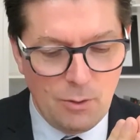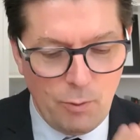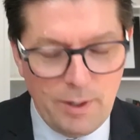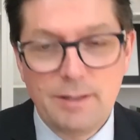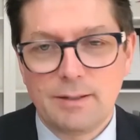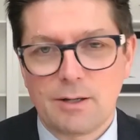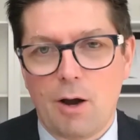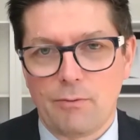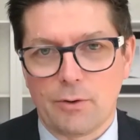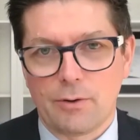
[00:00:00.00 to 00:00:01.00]
we
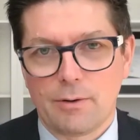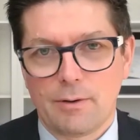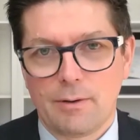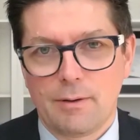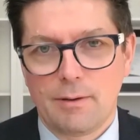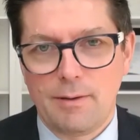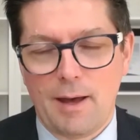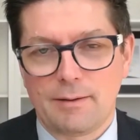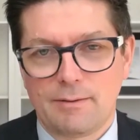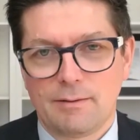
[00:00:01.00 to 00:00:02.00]
discover
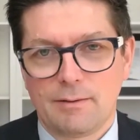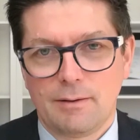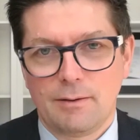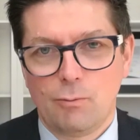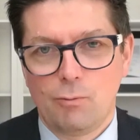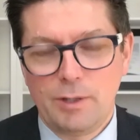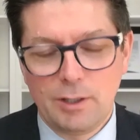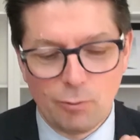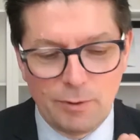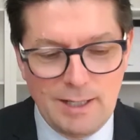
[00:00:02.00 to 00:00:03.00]
that we
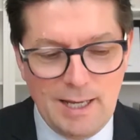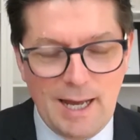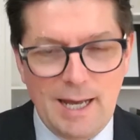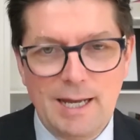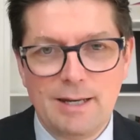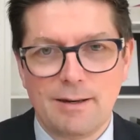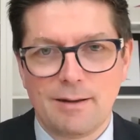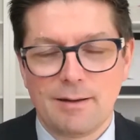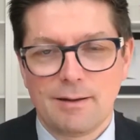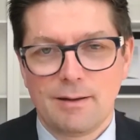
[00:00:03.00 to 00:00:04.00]
can
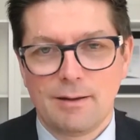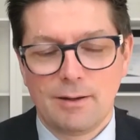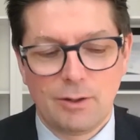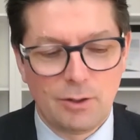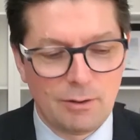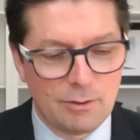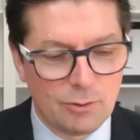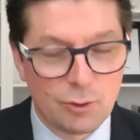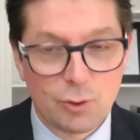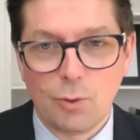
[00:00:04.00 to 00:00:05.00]
regain
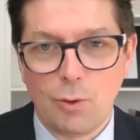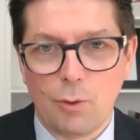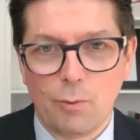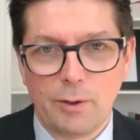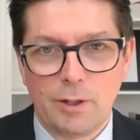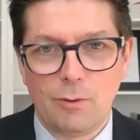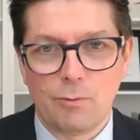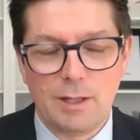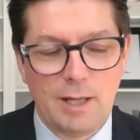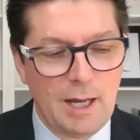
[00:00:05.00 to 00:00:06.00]
control, we can
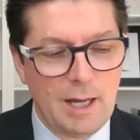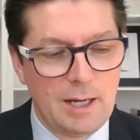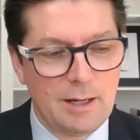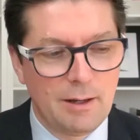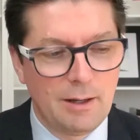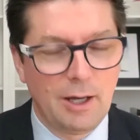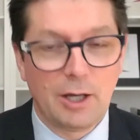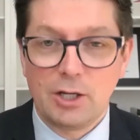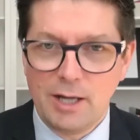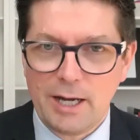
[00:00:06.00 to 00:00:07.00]
regain a
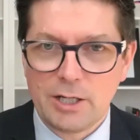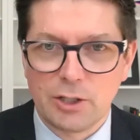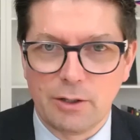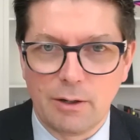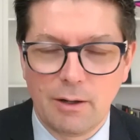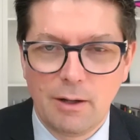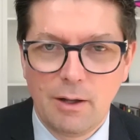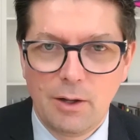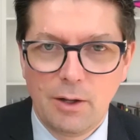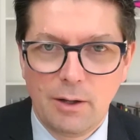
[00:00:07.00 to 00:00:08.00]
connection
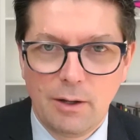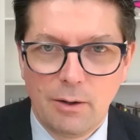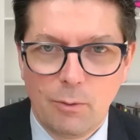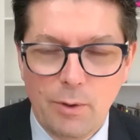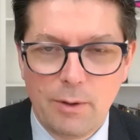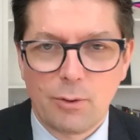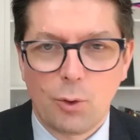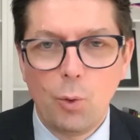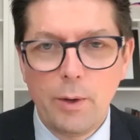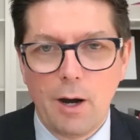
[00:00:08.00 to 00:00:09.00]
with
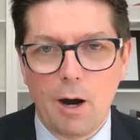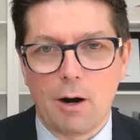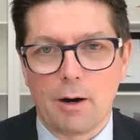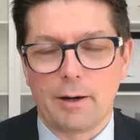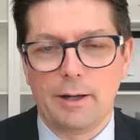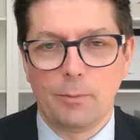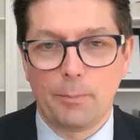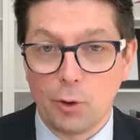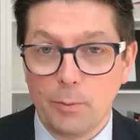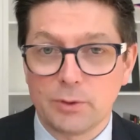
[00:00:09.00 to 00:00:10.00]
who we are and the
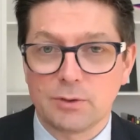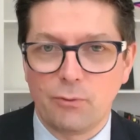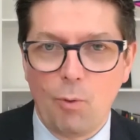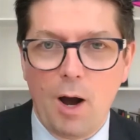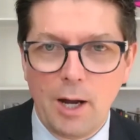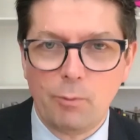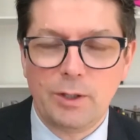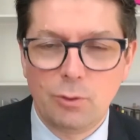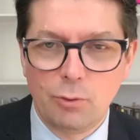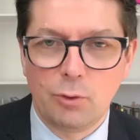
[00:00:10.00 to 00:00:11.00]
purpose of why
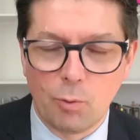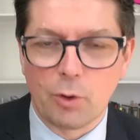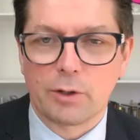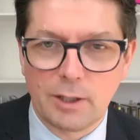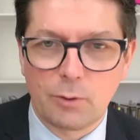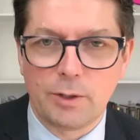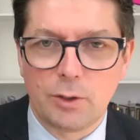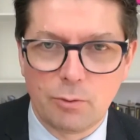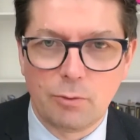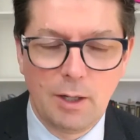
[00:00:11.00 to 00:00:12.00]
we do the work that we
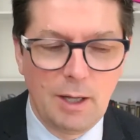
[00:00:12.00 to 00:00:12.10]
do,